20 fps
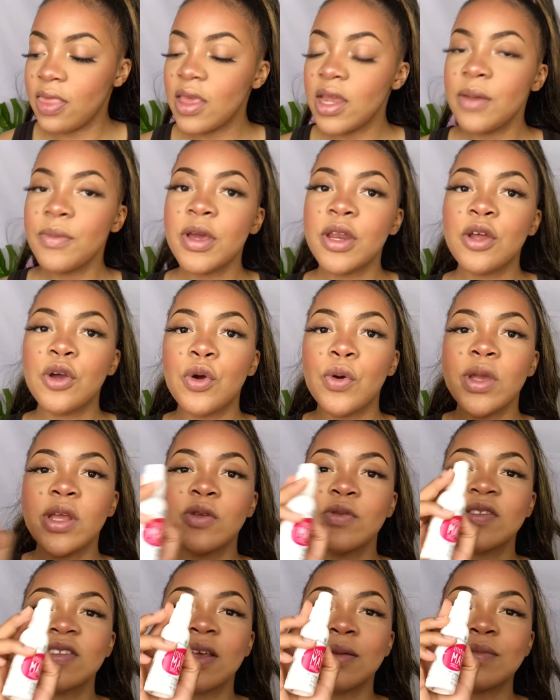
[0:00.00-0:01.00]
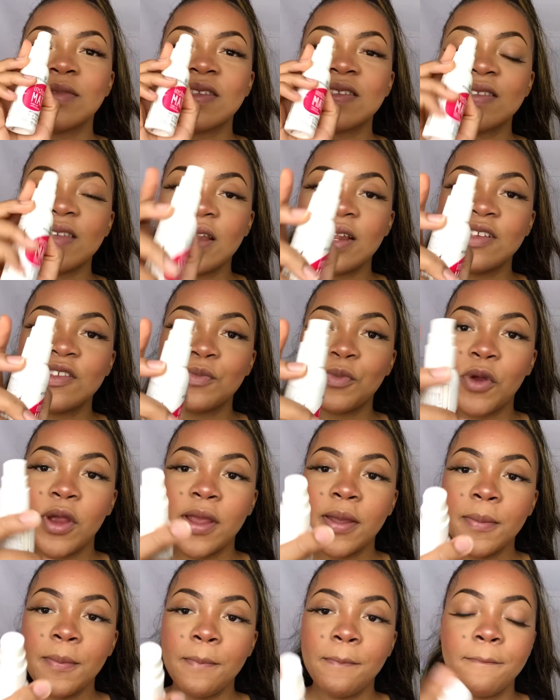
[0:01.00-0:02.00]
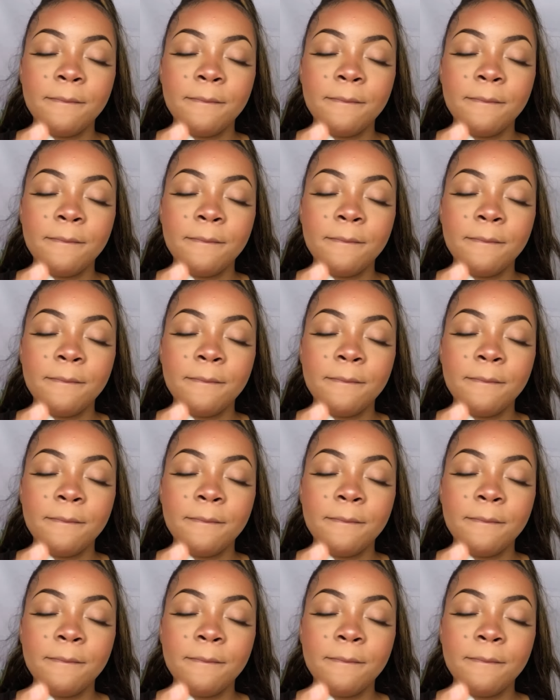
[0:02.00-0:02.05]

then I'm gonna go in with some setting spray